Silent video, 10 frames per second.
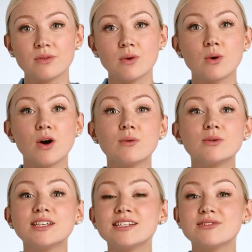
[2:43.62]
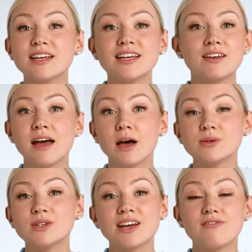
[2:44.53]
We hoped this video
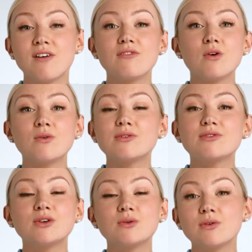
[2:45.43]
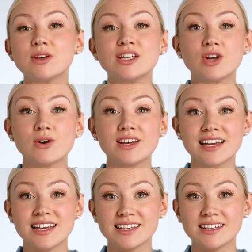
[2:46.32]
helped you get a rough overview of what a token
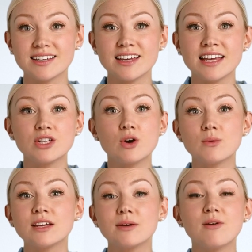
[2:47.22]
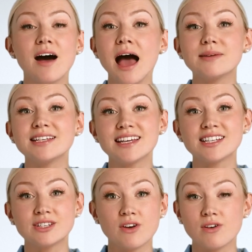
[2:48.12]
is and opened up your appetite
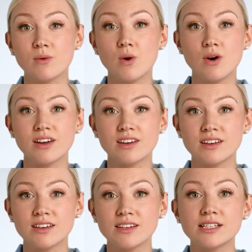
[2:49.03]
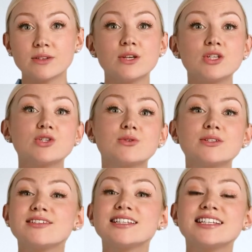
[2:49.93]
to learn more. So make sure
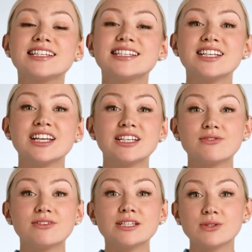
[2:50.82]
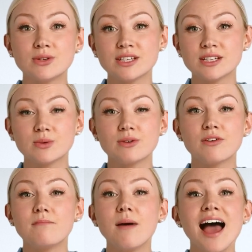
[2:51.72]
to visit and study the resources we've
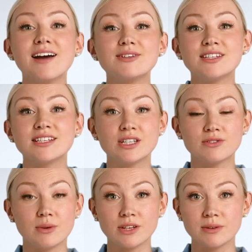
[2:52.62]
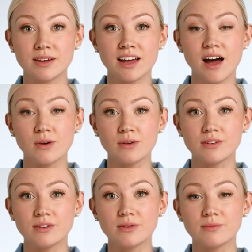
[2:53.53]
compiled in the description below.
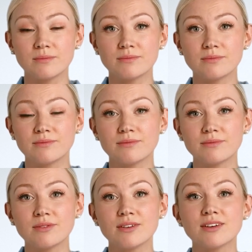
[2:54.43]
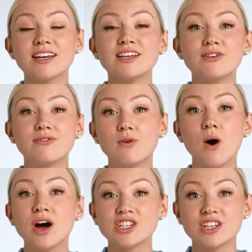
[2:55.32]
Thank you for
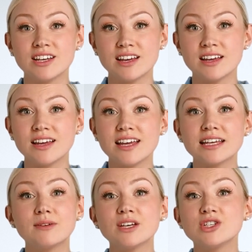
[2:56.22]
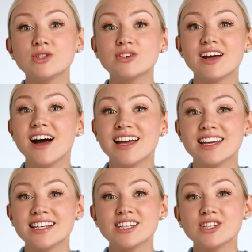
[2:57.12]
watching, and make sure to
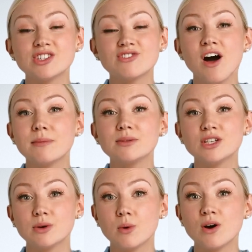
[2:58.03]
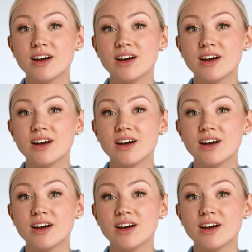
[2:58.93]
like and subscribe to support